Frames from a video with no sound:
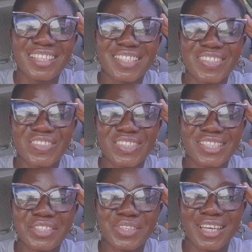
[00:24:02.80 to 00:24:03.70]
so
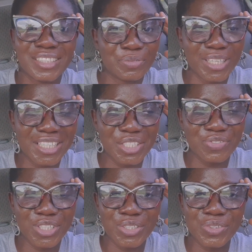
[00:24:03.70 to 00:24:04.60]
see you guys in my next
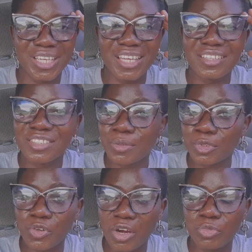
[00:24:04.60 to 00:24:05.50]
video, okay?
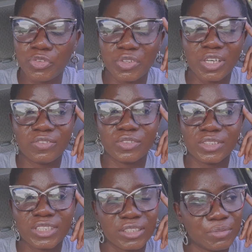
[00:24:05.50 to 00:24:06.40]
Subscribe if you
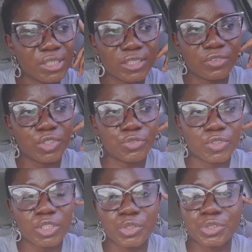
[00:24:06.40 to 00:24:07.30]
haven't. Please give this
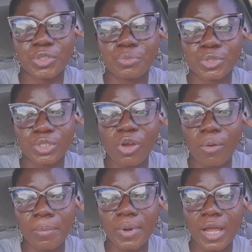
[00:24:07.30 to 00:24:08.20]
video a thumbs
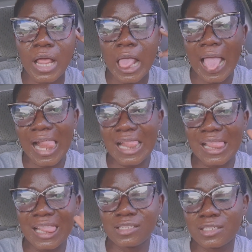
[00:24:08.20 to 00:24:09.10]
up and
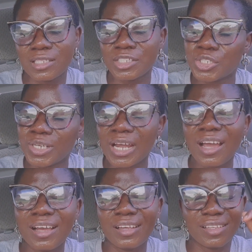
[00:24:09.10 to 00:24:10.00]
let's see each other
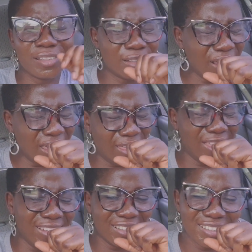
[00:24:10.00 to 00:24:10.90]

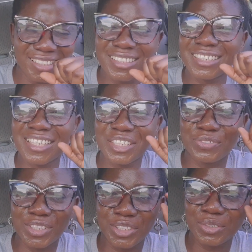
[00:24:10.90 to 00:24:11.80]
in the next
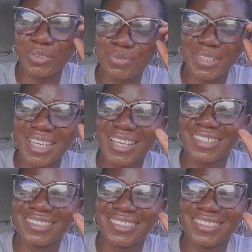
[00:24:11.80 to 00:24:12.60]
video. Bye.